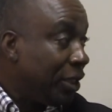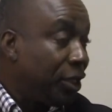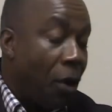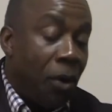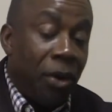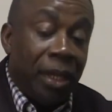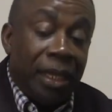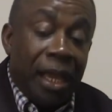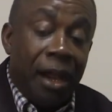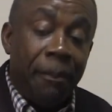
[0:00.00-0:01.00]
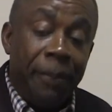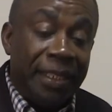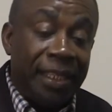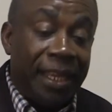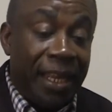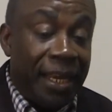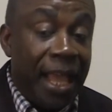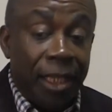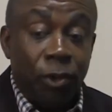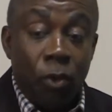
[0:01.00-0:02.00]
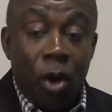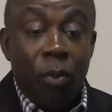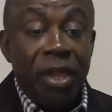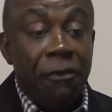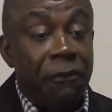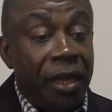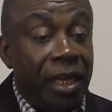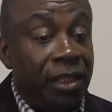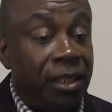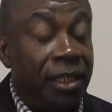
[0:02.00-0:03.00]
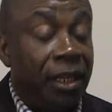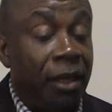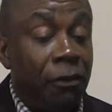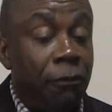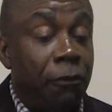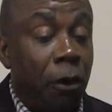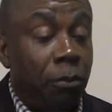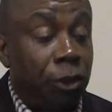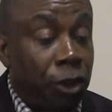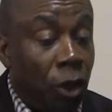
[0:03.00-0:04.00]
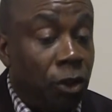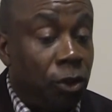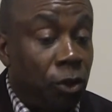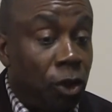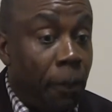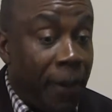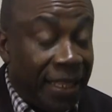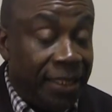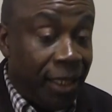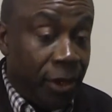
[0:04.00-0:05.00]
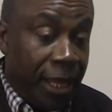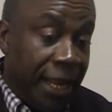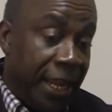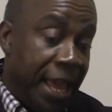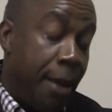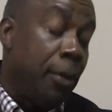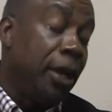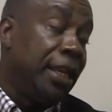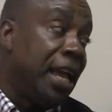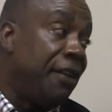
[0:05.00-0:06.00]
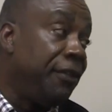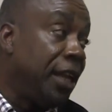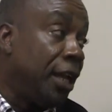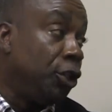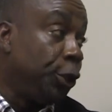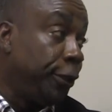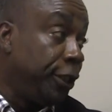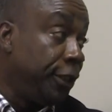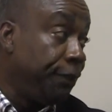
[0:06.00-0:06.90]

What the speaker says: So basically, that's what we faced from church to church, particularly among the African churches.